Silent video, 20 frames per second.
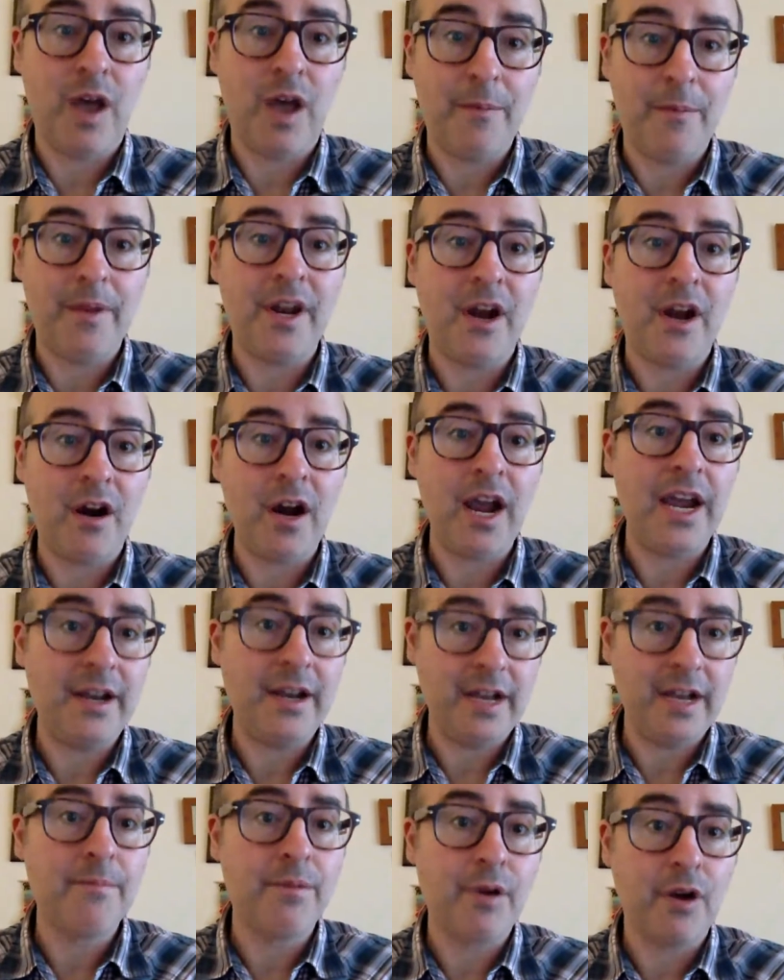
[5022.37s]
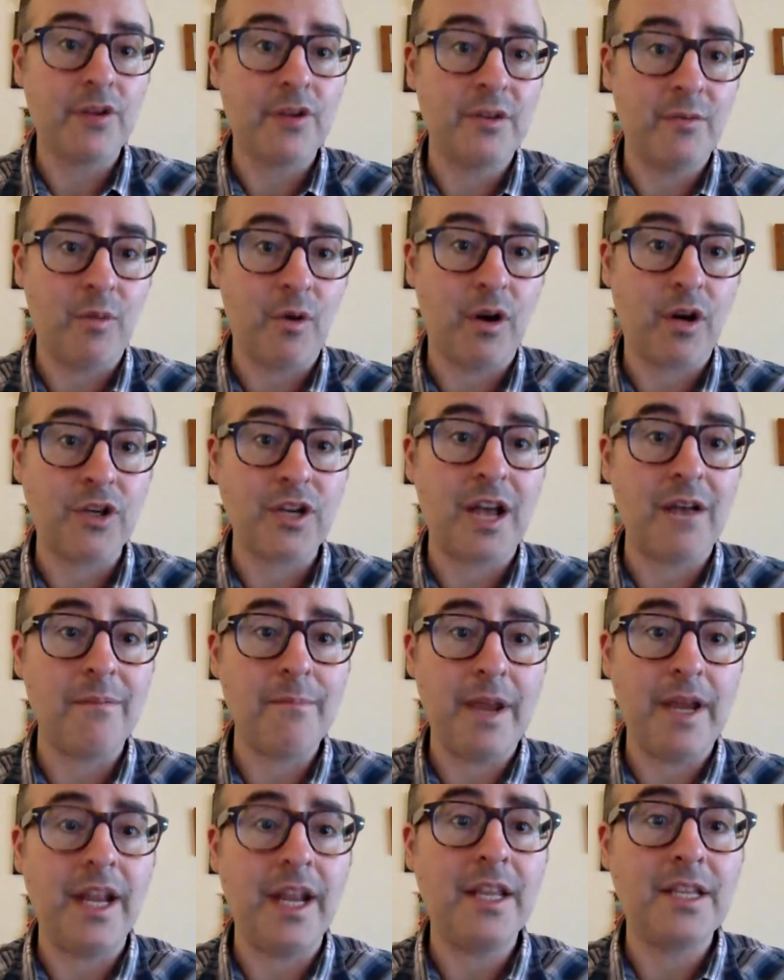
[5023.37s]
webinar and in-person
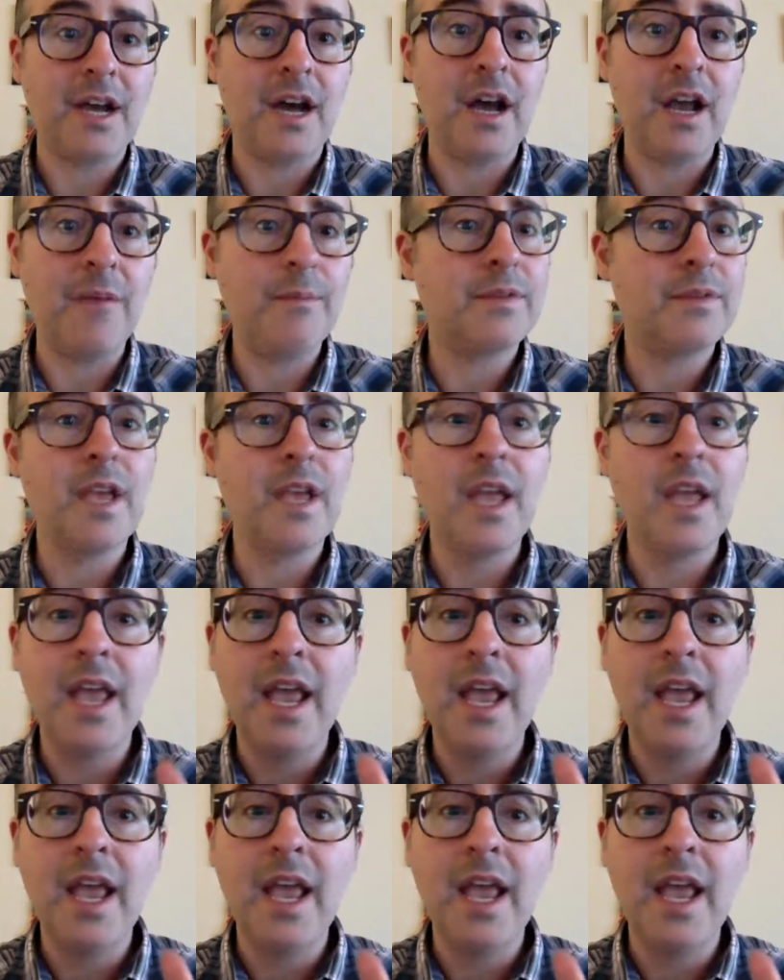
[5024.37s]
workshop many times,